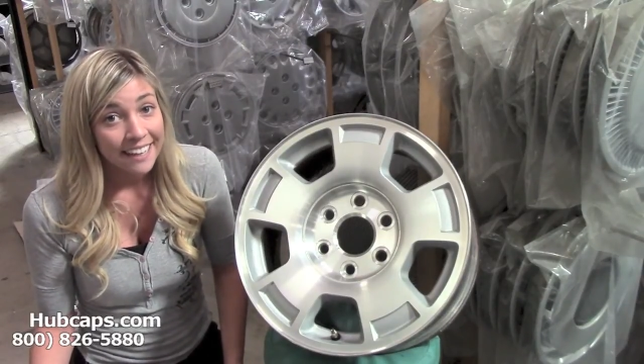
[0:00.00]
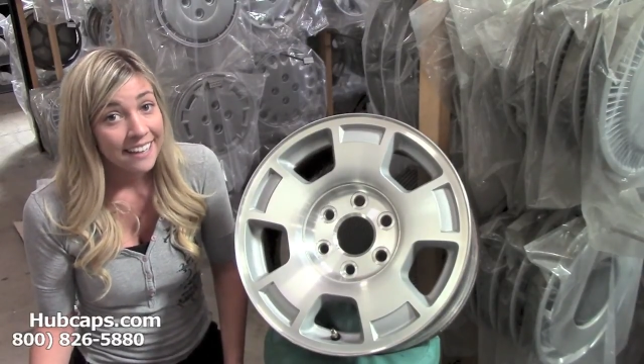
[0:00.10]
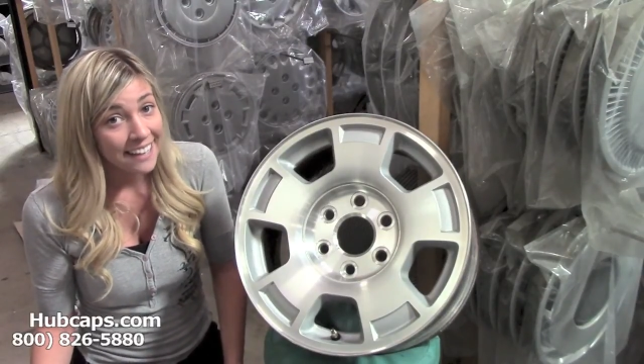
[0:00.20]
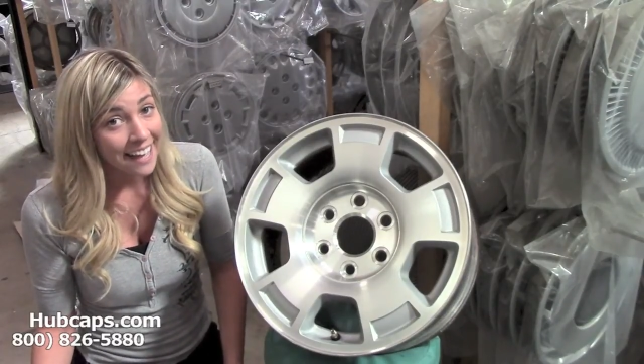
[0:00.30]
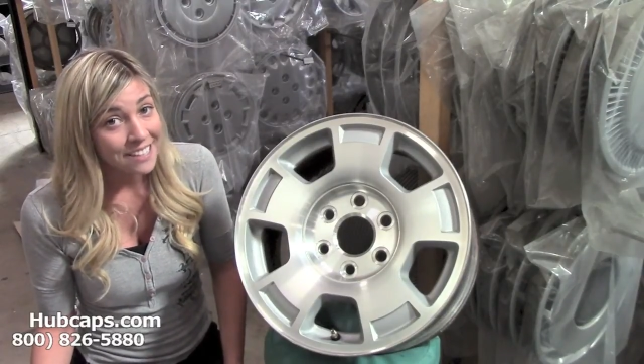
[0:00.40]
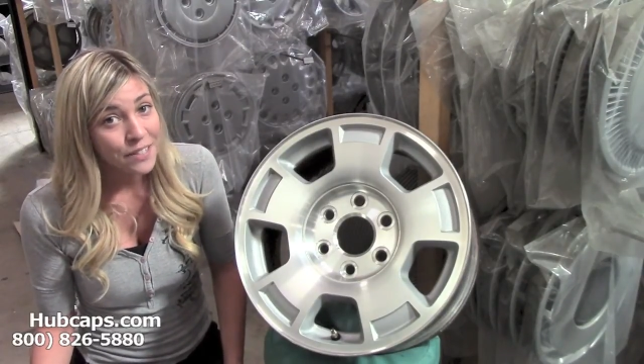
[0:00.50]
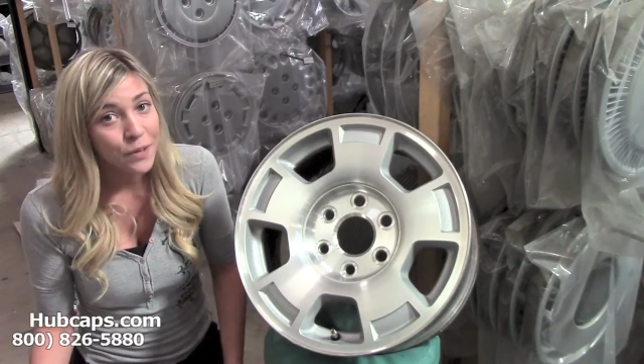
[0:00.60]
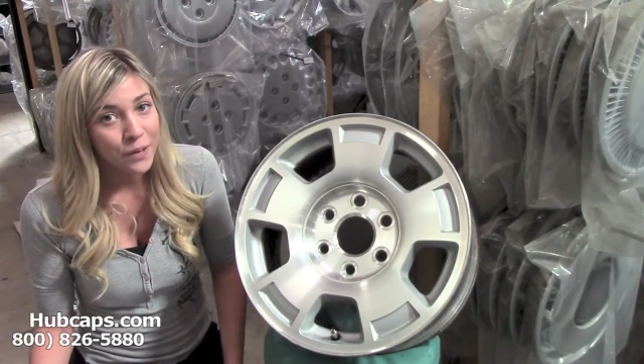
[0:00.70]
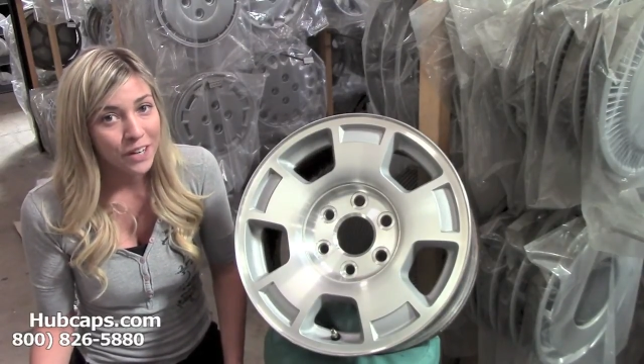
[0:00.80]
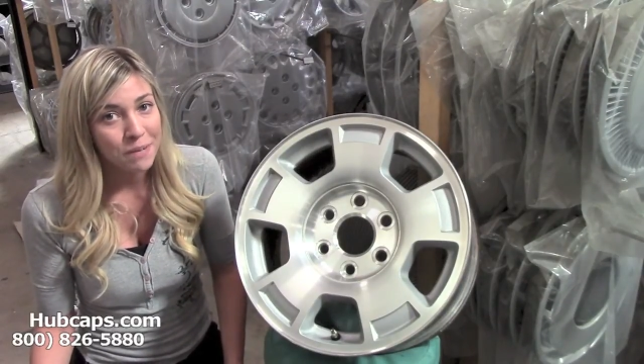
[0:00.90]
Yes,
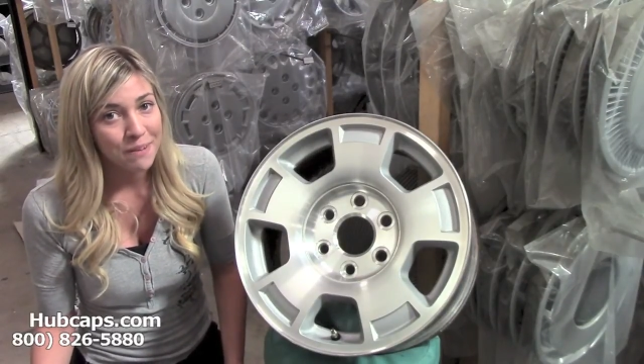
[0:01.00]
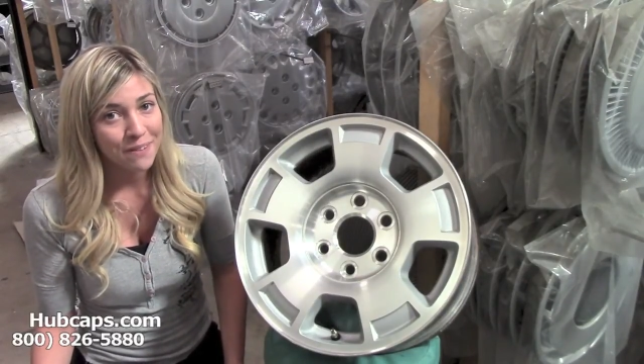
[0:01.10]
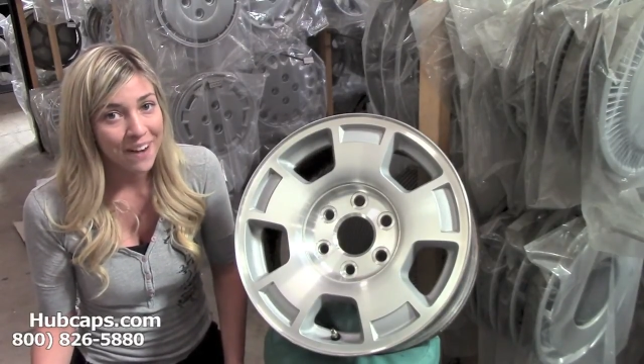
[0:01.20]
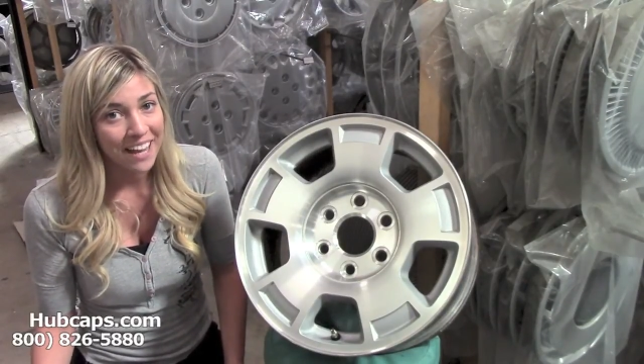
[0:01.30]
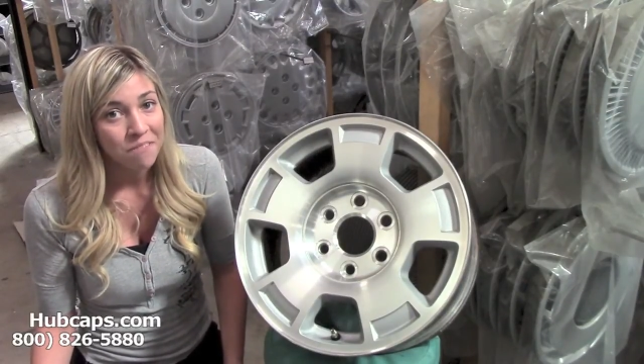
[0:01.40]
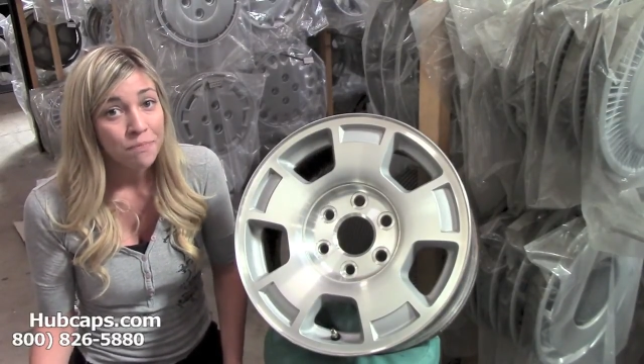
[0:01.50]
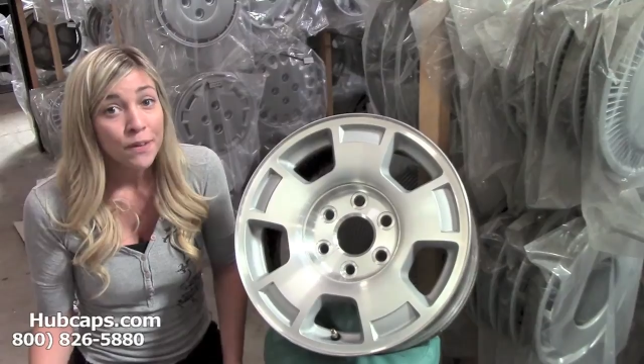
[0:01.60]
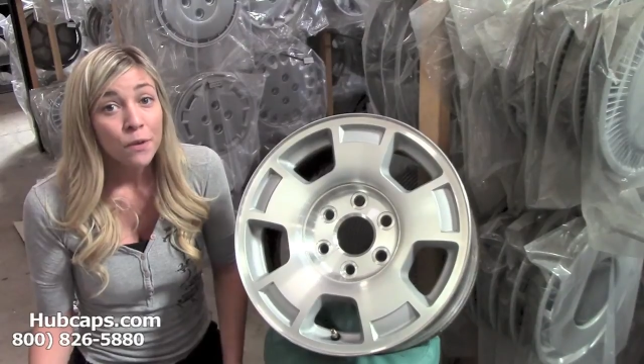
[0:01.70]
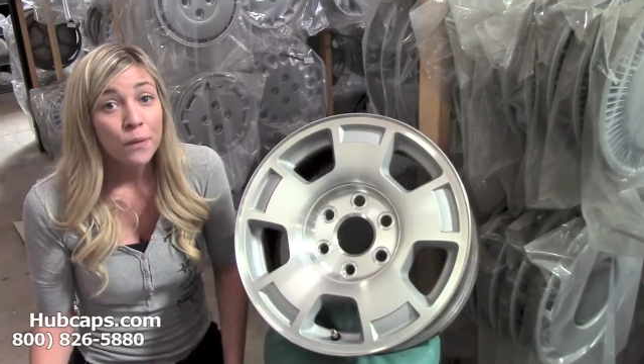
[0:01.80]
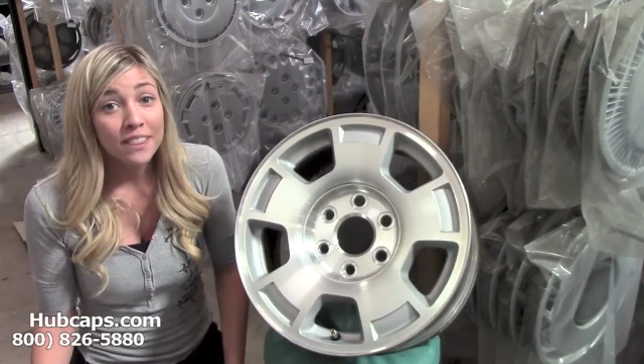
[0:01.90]
you heard me right.
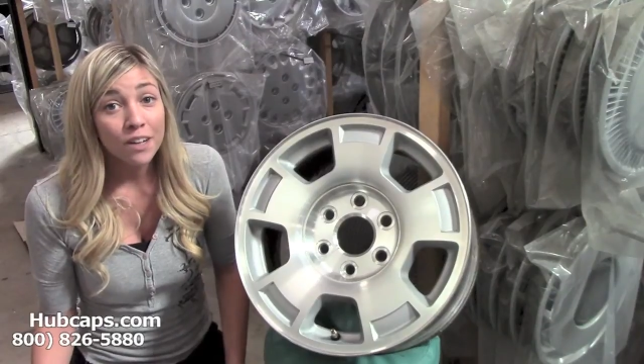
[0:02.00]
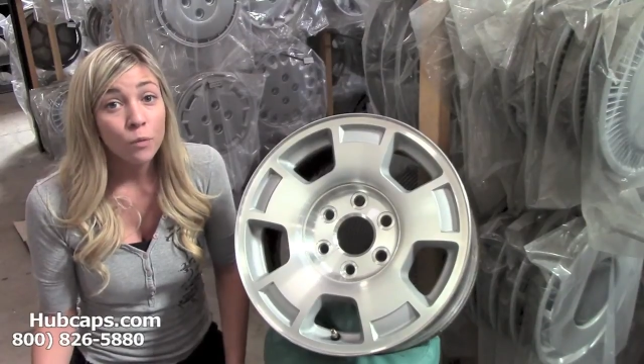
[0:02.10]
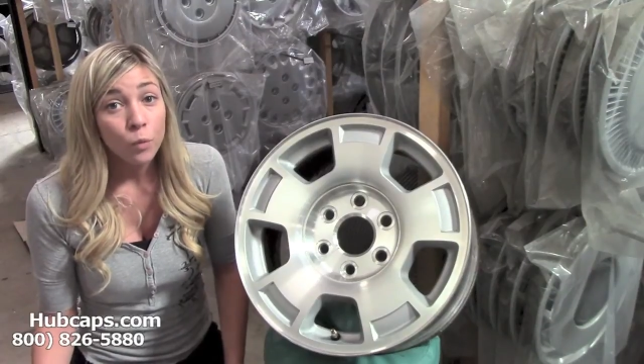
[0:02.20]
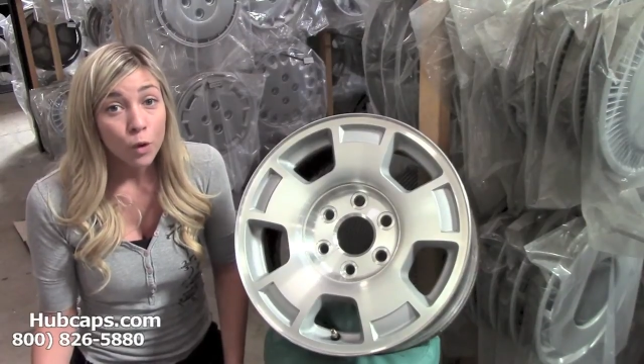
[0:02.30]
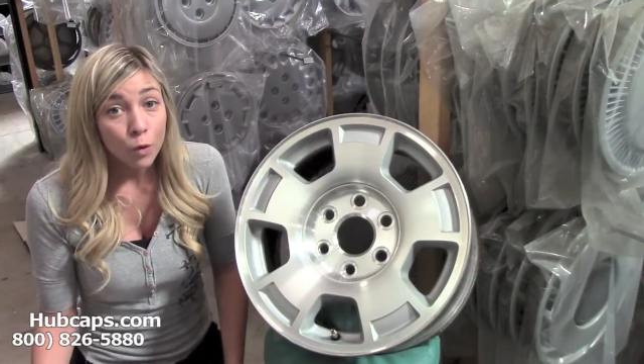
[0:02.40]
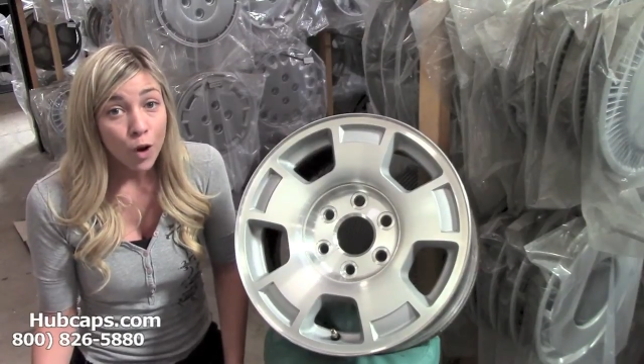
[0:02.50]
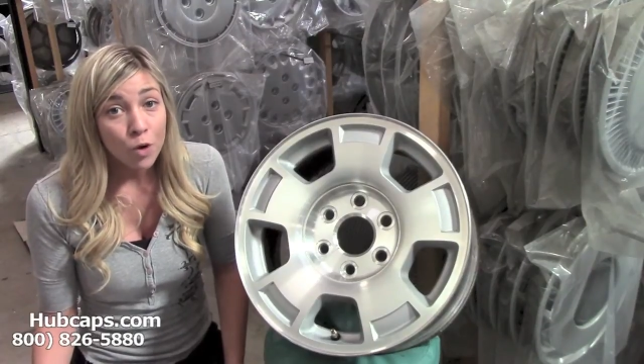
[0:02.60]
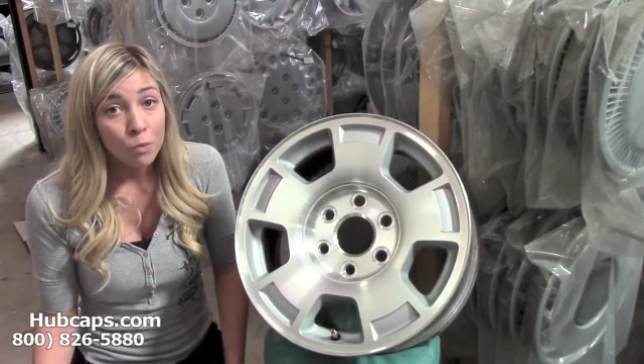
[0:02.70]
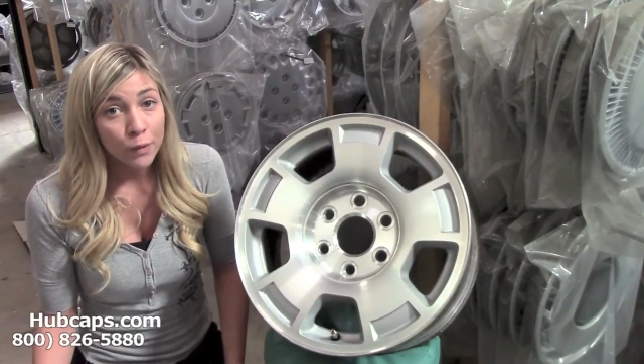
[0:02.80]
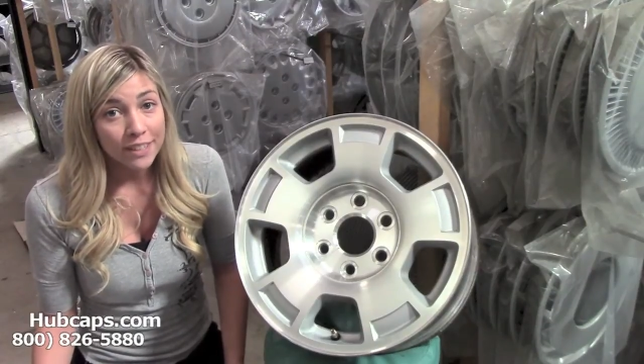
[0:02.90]
With the
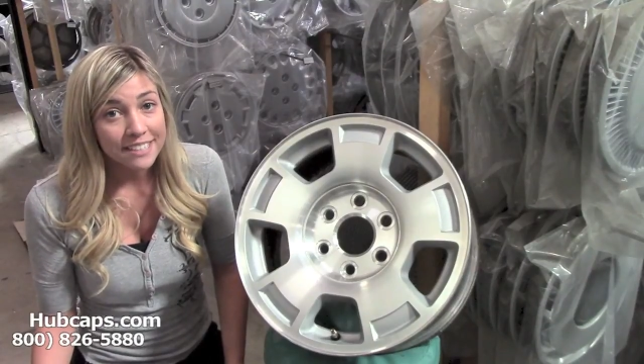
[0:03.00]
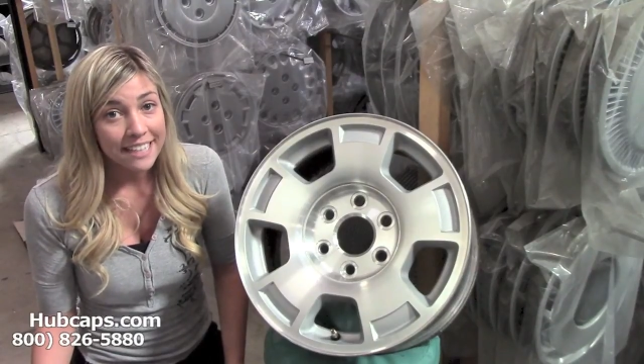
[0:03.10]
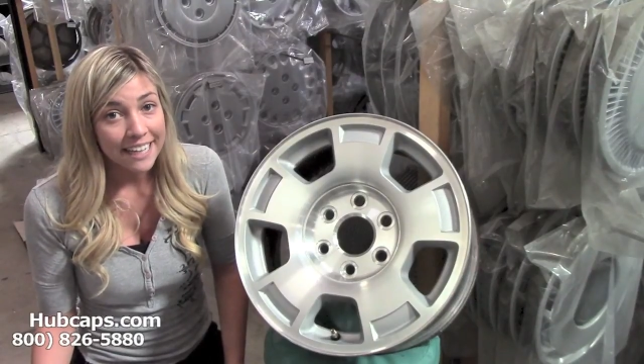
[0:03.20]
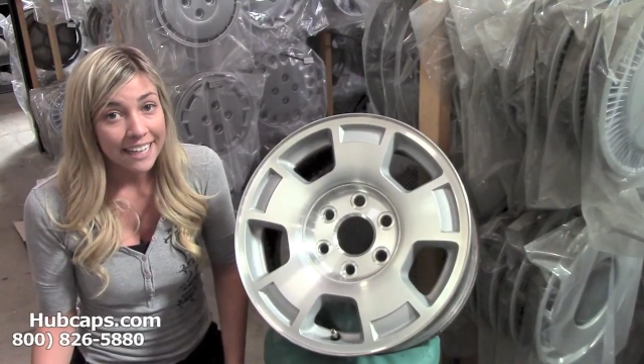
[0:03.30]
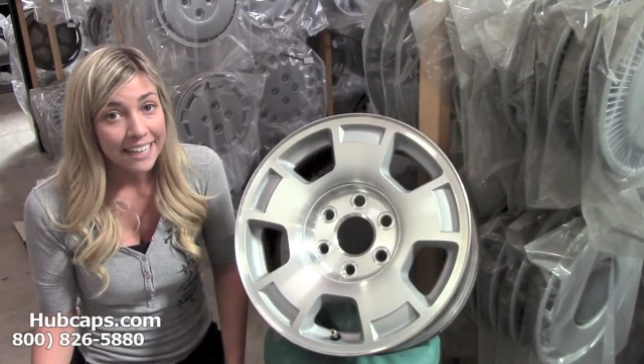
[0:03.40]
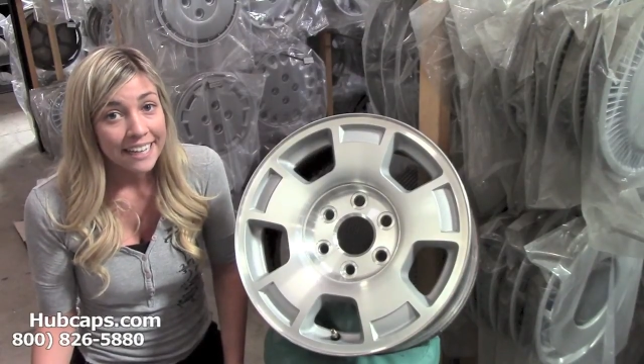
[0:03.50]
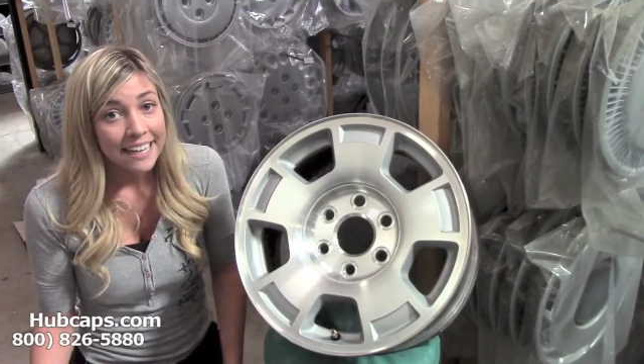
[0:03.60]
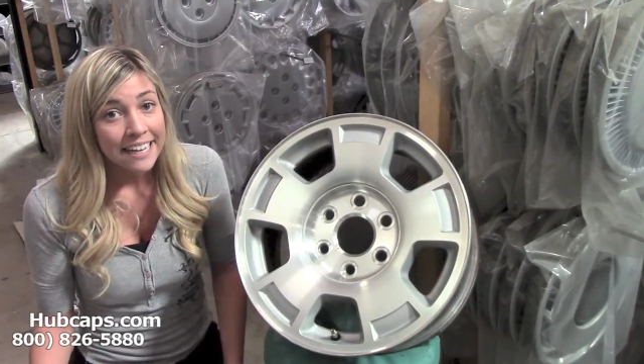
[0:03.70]
chrome wheel skin,